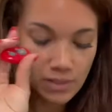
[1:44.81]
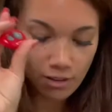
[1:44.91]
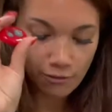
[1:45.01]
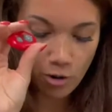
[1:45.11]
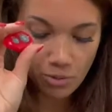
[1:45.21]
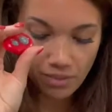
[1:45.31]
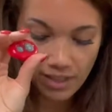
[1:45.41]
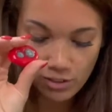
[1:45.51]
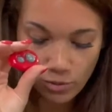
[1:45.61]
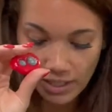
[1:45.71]
phone
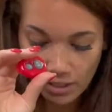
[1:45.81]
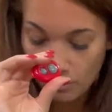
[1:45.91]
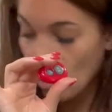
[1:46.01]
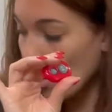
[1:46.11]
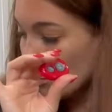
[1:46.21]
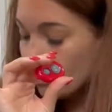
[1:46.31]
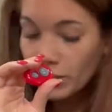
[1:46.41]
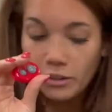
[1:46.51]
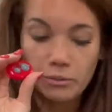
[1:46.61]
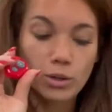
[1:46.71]
thing so I can
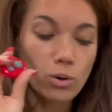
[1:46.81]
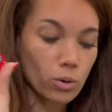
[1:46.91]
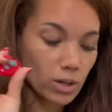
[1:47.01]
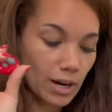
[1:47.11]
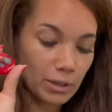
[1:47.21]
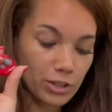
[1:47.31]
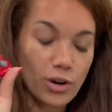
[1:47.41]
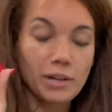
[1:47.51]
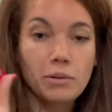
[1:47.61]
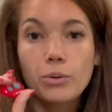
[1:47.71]
hopefully record. I'm gonna
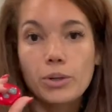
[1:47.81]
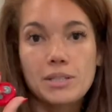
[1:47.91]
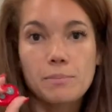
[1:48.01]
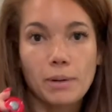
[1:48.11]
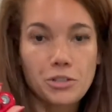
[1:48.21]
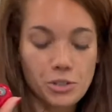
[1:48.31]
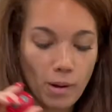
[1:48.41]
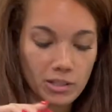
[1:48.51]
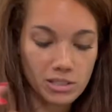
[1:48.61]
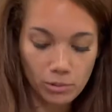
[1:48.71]
try to record as much as
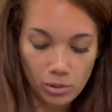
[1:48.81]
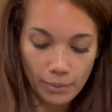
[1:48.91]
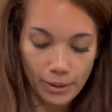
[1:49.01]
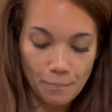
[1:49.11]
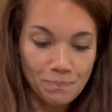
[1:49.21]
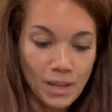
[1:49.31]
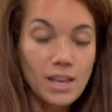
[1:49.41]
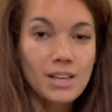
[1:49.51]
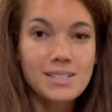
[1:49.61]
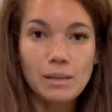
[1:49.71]
possible, but
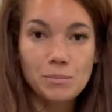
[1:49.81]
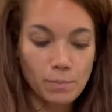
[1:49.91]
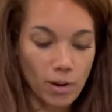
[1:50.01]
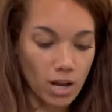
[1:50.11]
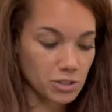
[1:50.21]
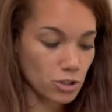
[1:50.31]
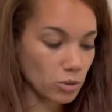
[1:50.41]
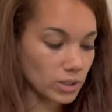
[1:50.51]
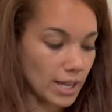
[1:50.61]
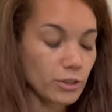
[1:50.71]
some spas
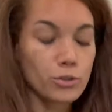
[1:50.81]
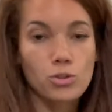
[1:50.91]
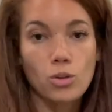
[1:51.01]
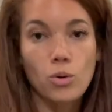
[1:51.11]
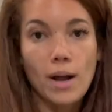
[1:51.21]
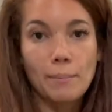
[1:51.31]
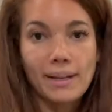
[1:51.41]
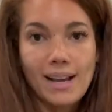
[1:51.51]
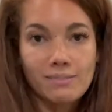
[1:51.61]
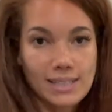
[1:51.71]
don't let you, so I
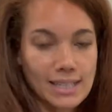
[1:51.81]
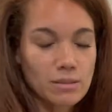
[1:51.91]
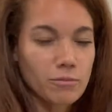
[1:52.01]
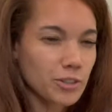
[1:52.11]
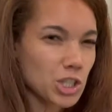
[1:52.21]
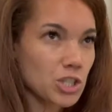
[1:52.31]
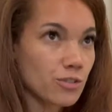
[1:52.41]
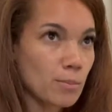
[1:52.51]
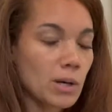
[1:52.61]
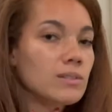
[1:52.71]
might have to take some
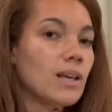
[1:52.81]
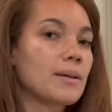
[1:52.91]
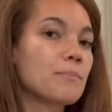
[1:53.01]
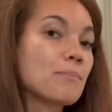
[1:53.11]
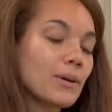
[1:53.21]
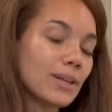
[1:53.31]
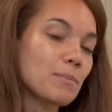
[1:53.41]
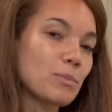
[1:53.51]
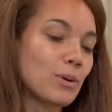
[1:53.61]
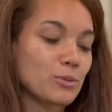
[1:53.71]
footage from online, but I'll
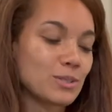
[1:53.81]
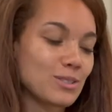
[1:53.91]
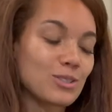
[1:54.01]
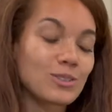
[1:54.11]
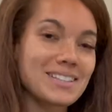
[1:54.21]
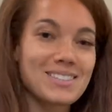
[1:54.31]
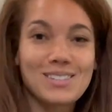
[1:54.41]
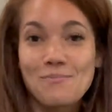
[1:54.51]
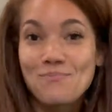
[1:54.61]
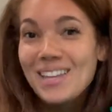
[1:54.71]
keep you posted. So
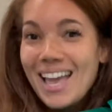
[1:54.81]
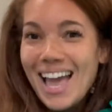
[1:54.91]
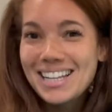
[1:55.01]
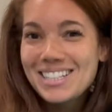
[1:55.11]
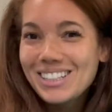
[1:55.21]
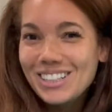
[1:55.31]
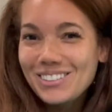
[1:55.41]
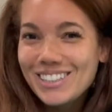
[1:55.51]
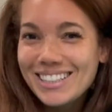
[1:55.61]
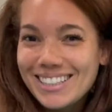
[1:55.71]
let's head to
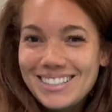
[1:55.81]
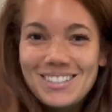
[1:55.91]
Girdwood.